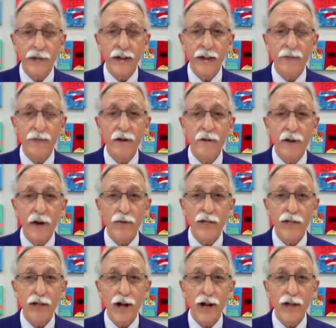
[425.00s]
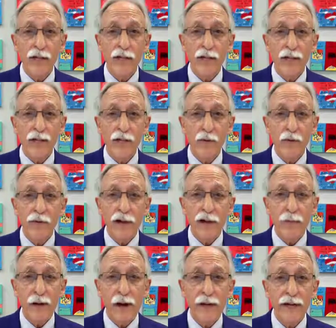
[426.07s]
asked me if I was John Checki, was I
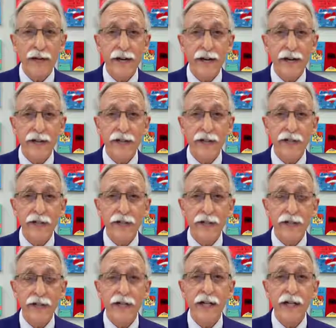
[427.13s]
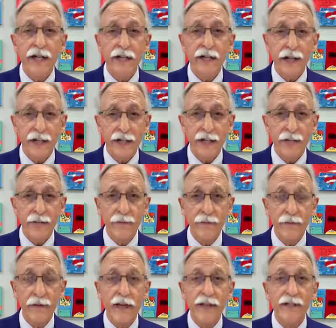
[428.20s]
married to Helen Janice Checki?
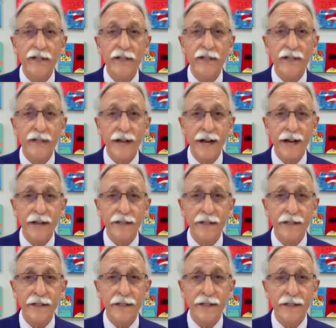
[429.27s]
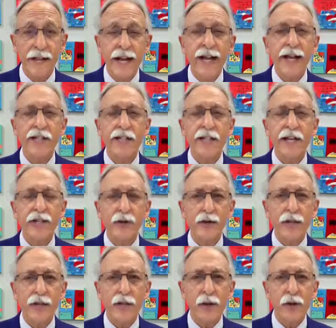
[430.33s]
I said, yes. He said, you
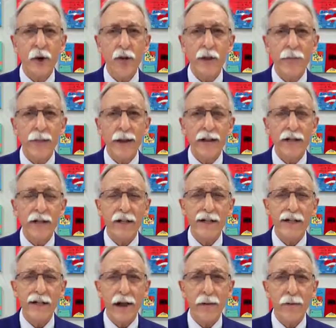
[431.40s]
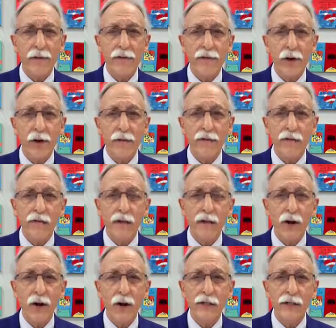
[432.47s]
need to call the medical examiner's office in
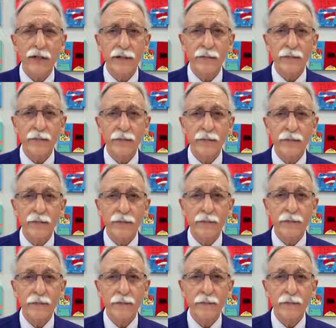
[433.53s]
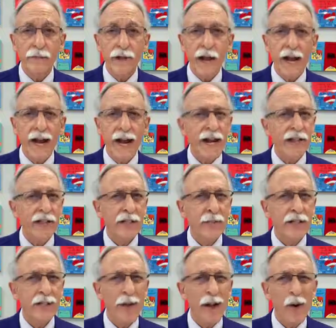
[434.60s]
Austin. I asked him,
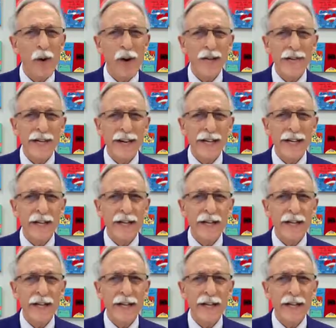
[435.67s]
is my wife dead?